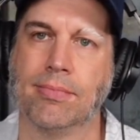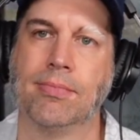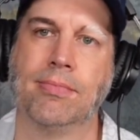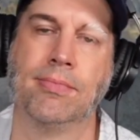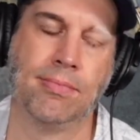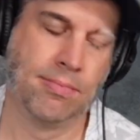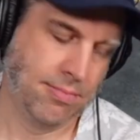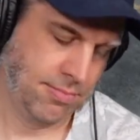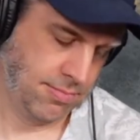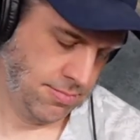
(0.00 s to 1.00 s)

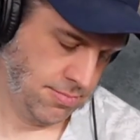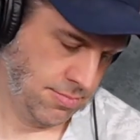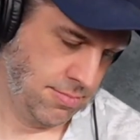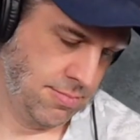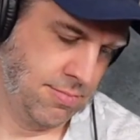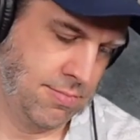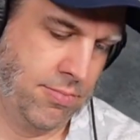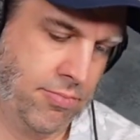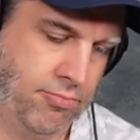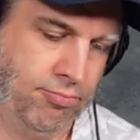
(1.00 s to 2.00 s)

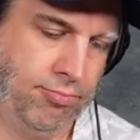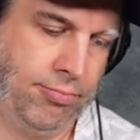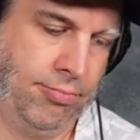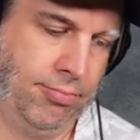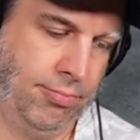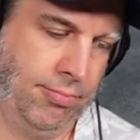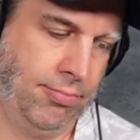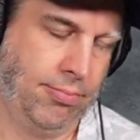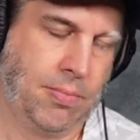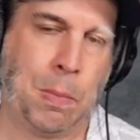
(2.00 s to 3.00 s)

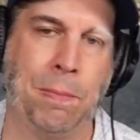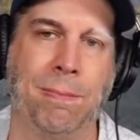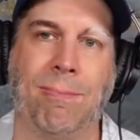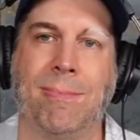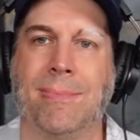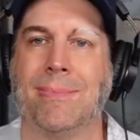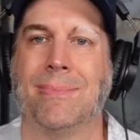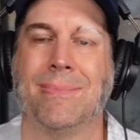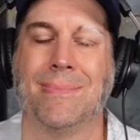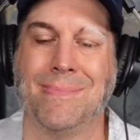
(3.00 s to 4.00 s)

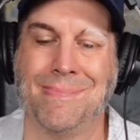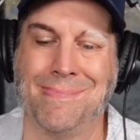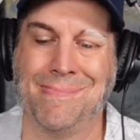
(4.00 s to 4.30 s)
The person shown says nothing.